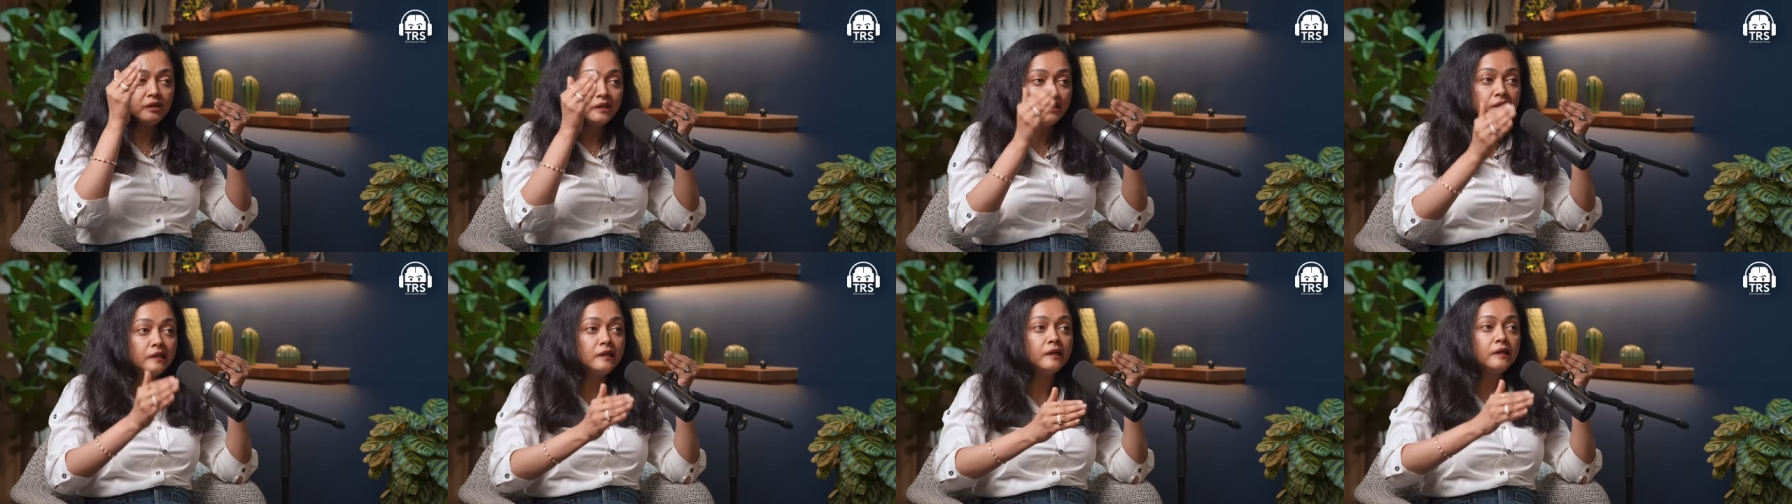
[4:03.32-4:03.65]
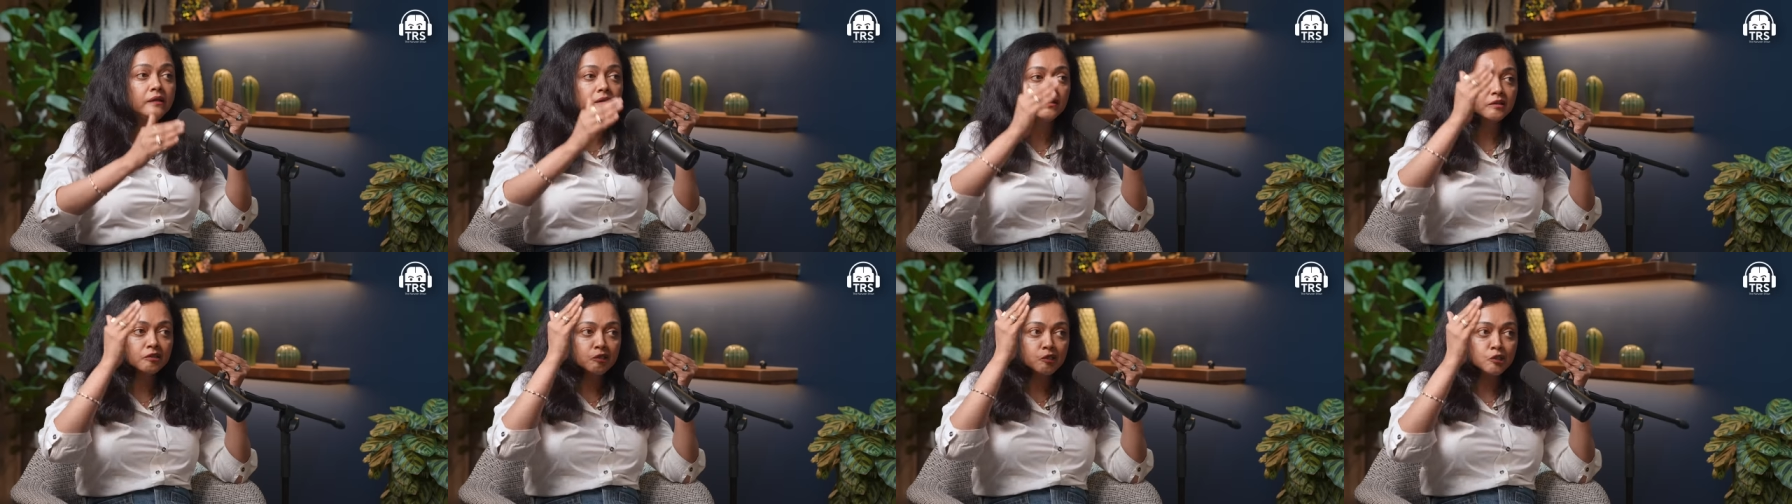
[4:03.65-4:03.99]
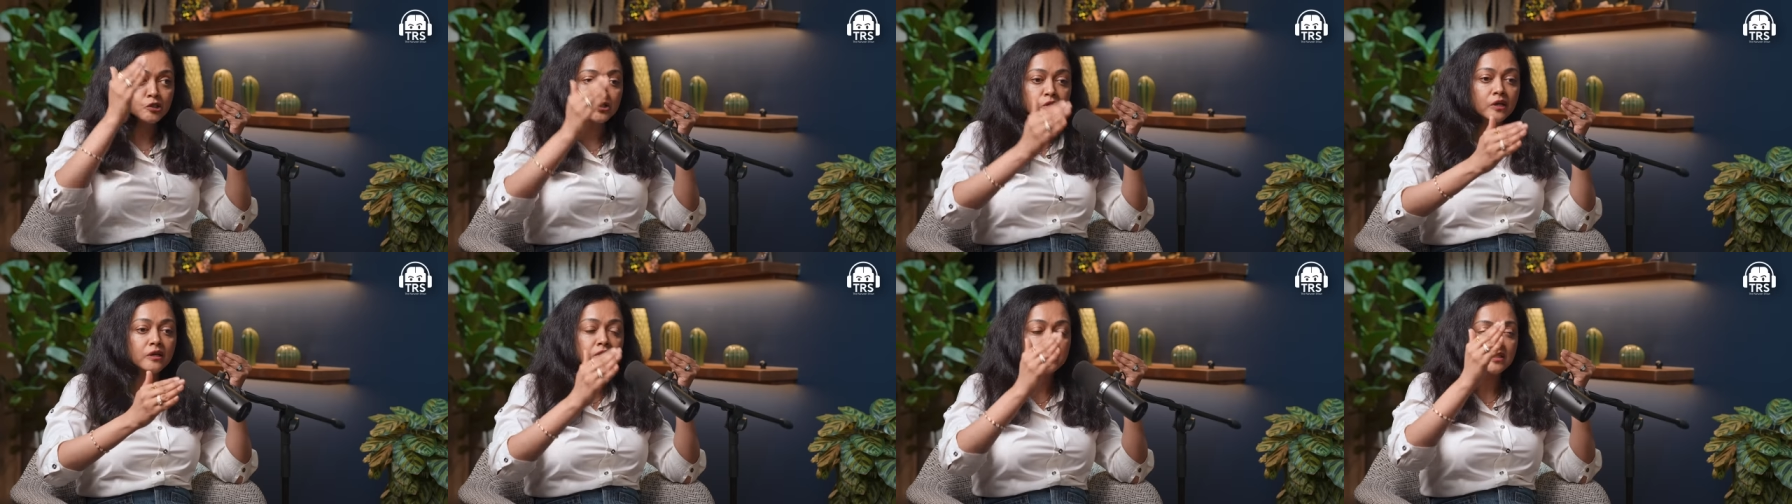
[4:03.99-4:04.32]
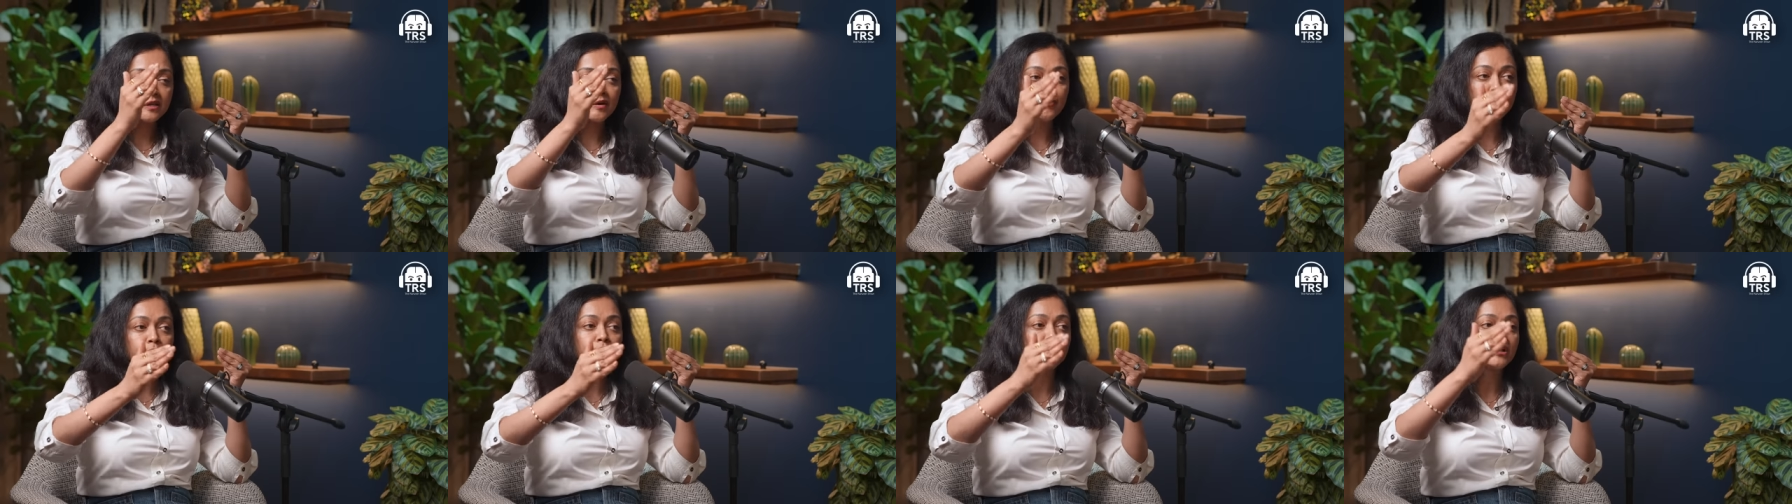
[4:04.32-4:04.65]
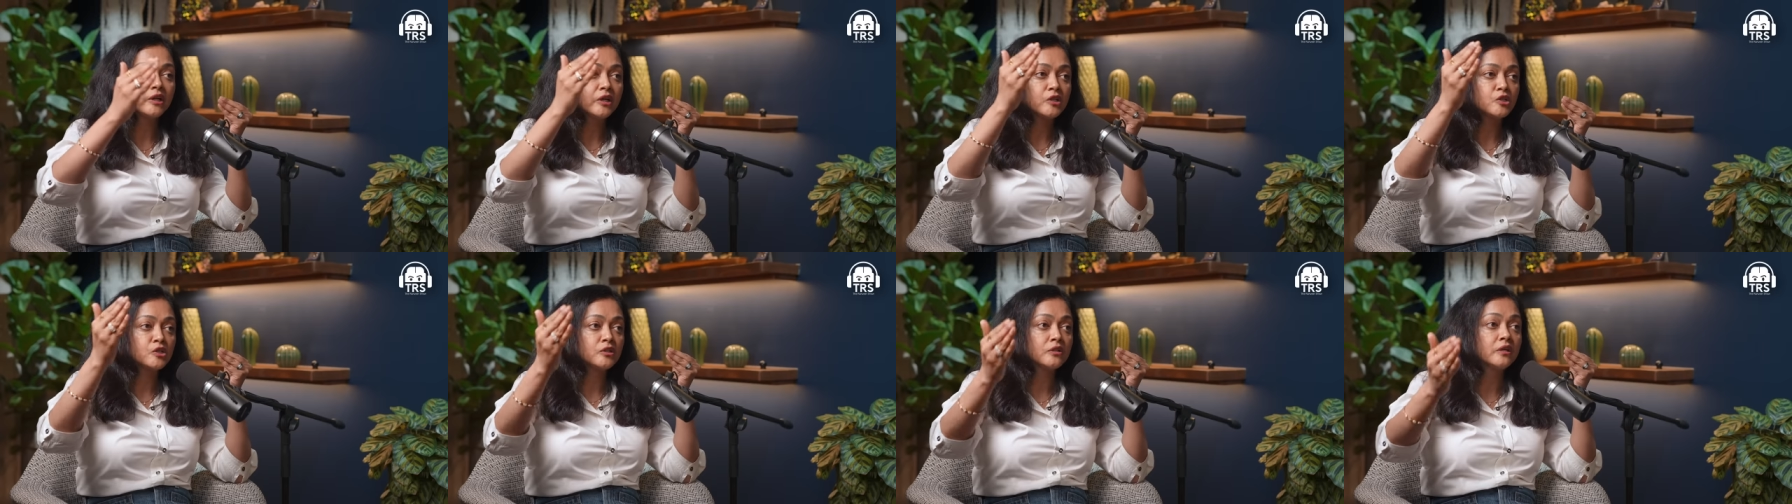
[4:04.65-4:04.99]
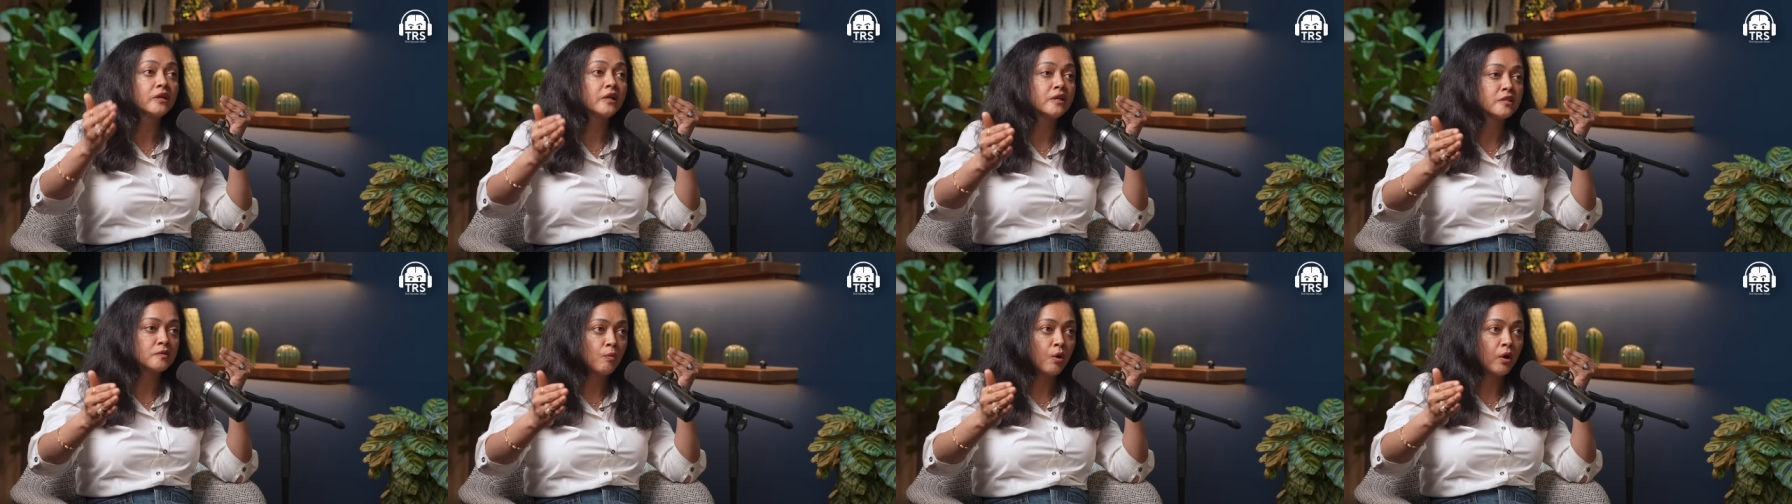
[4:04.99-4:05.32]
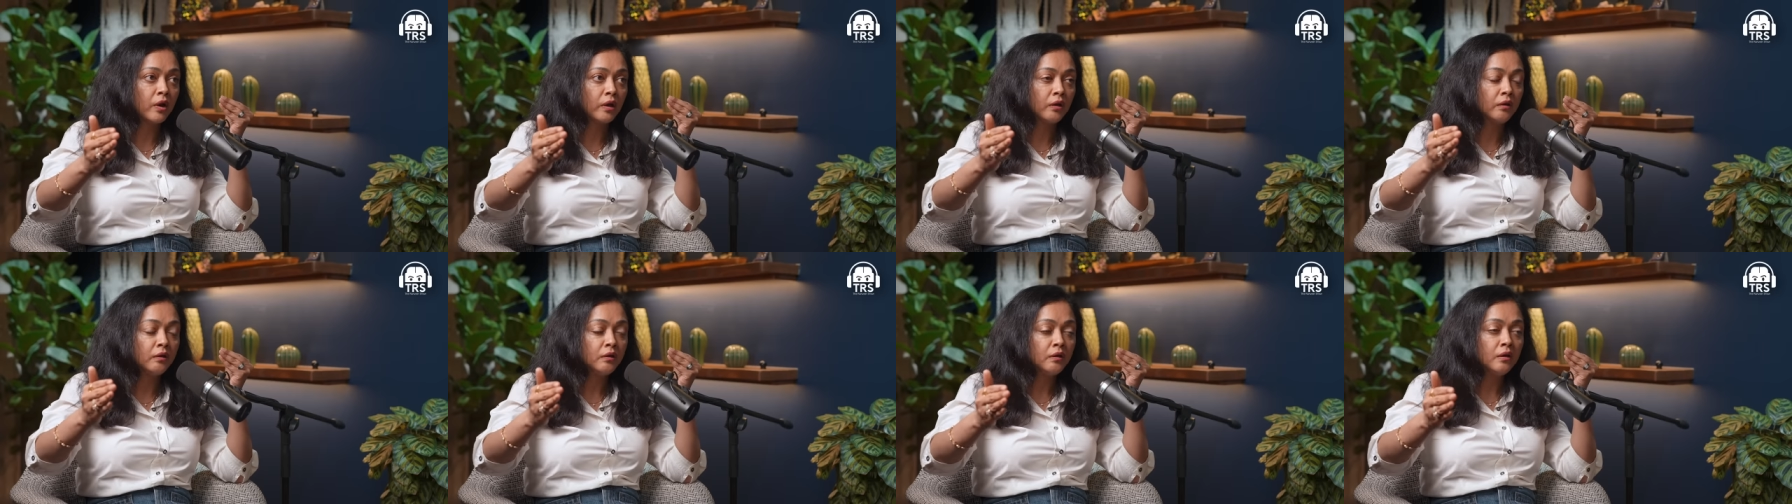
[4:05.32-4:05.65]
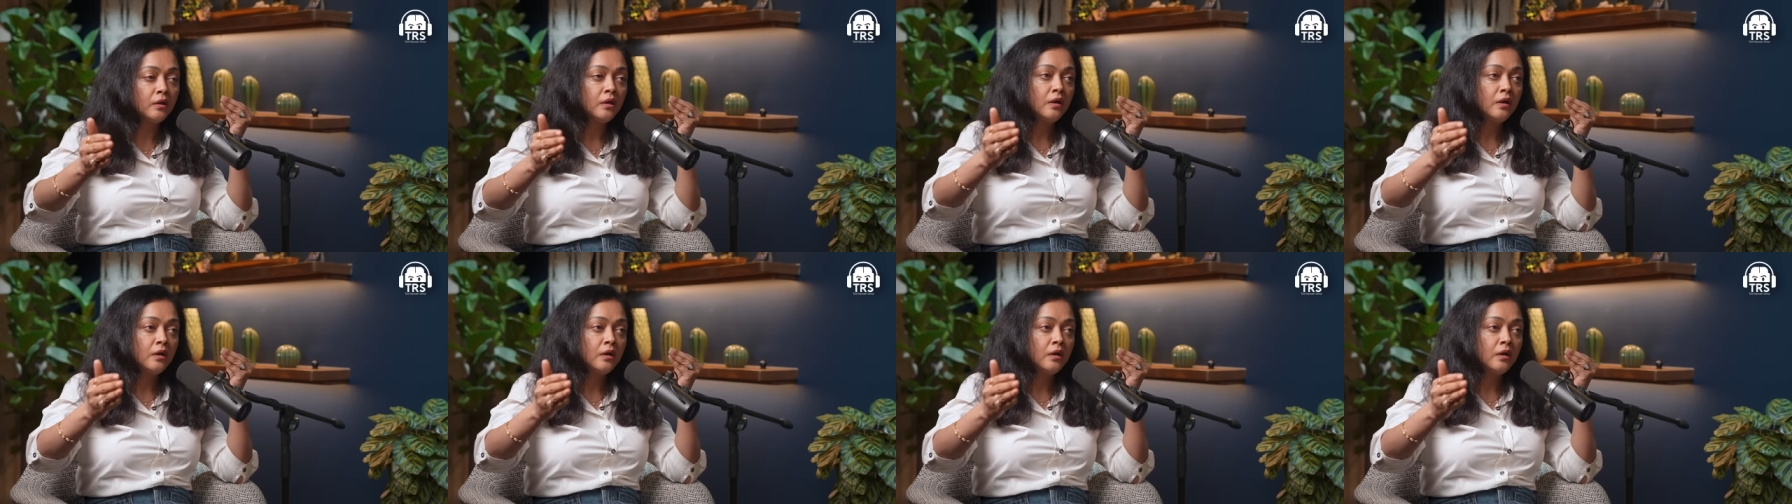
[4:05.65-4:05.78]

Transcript: need a strict sun protection the next morning.